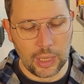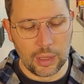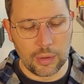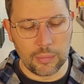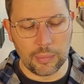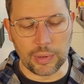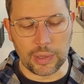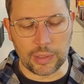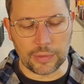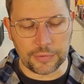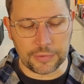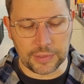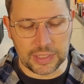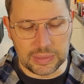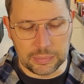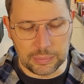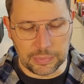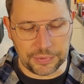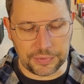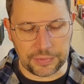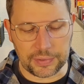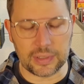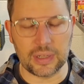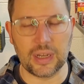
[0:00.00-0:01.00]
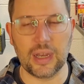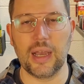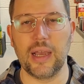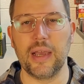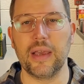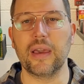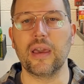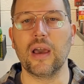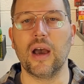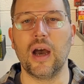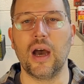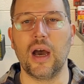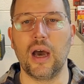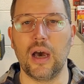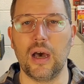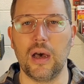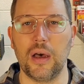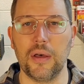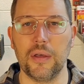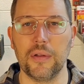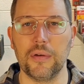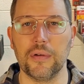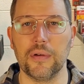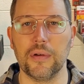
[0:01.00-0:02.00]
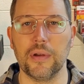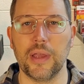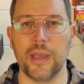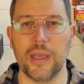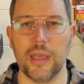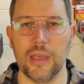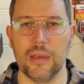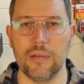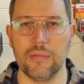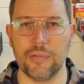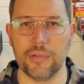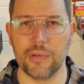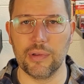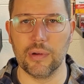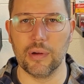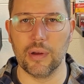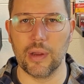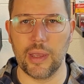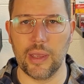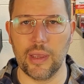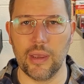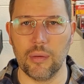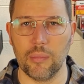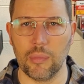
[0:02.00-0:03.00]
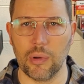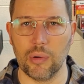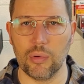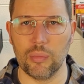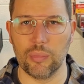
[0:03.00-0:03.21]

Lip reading: But it seems to like a hotter, heavier ammo